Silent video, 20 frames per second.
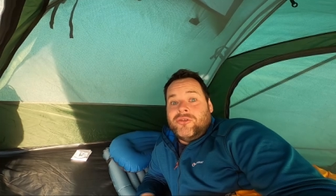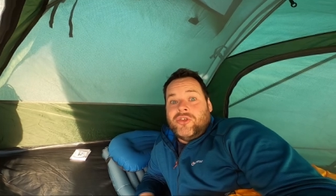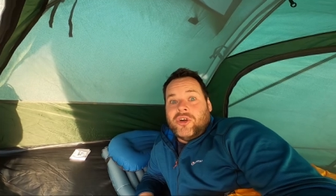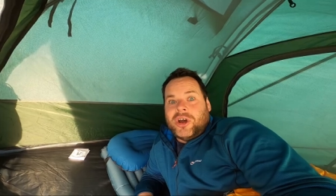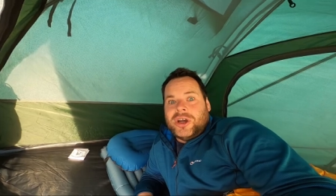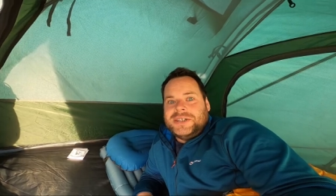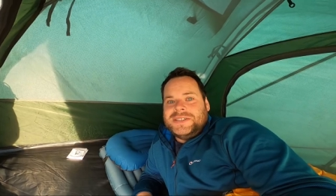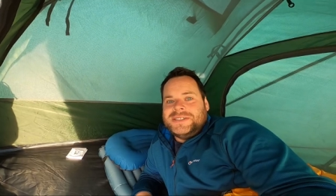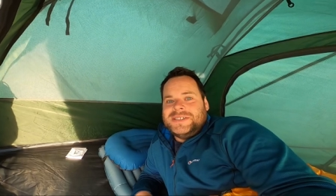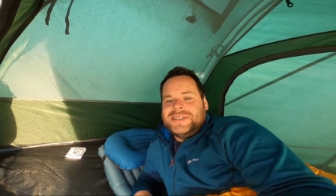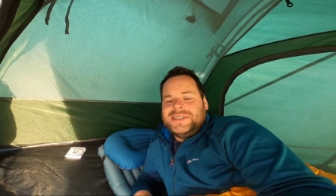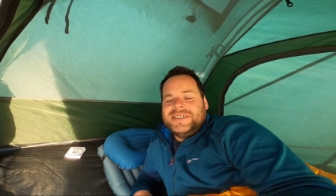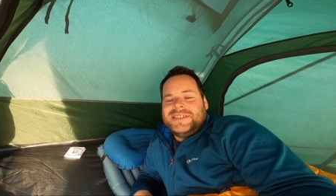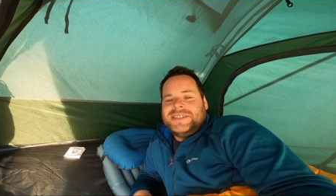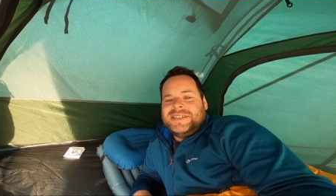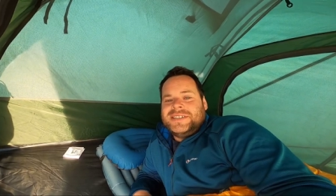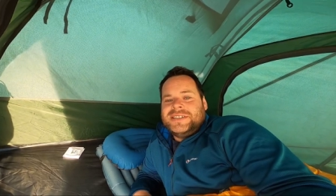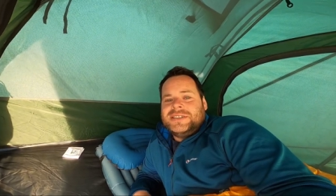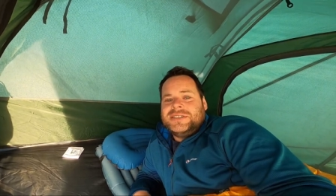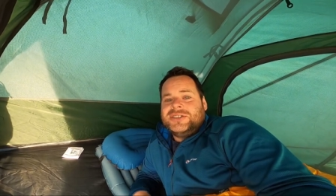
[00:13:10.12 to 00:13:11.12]
Right,
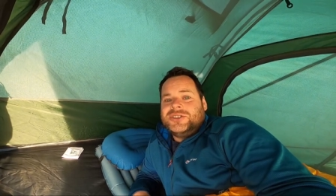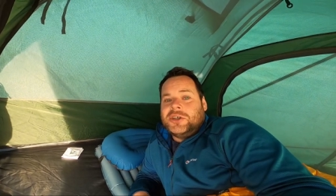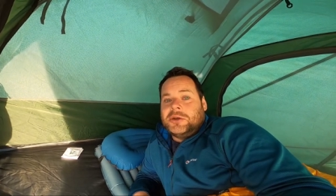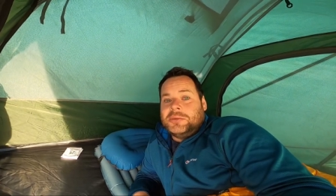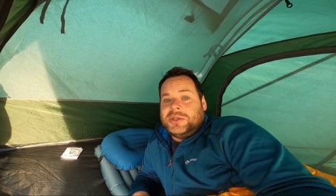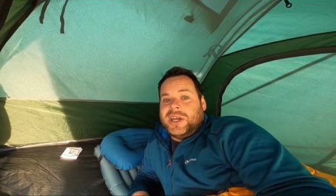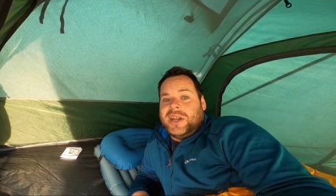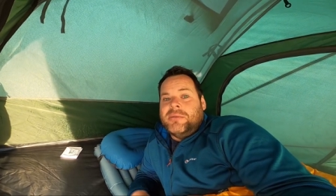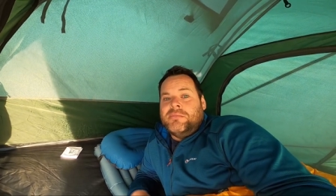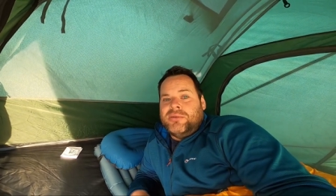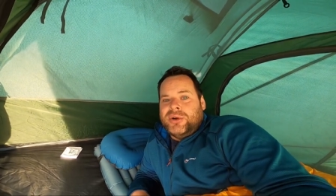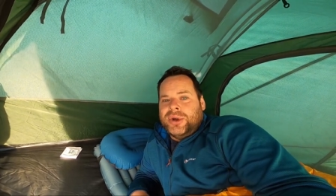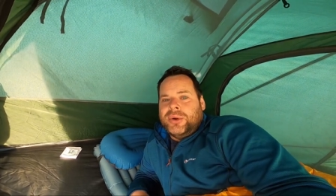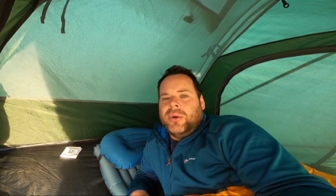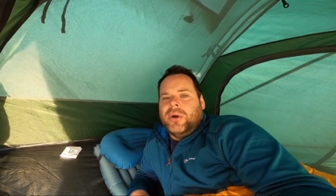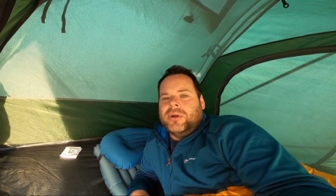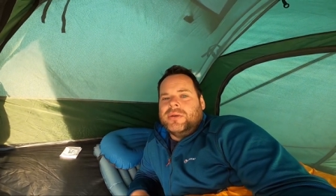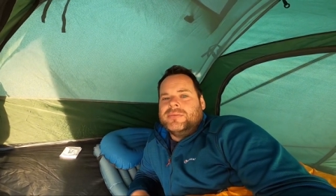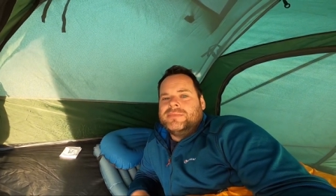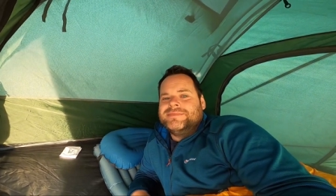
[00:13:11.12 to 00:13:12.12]
time to get a
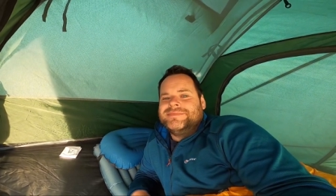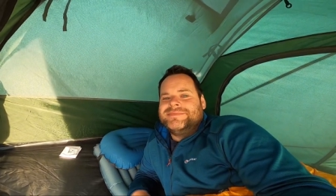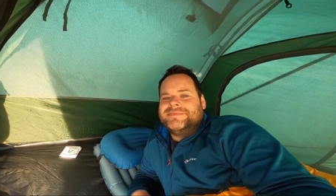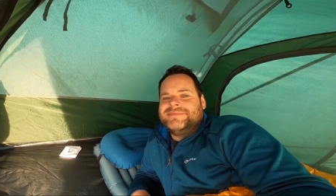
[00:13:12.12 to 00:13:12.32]
brew on.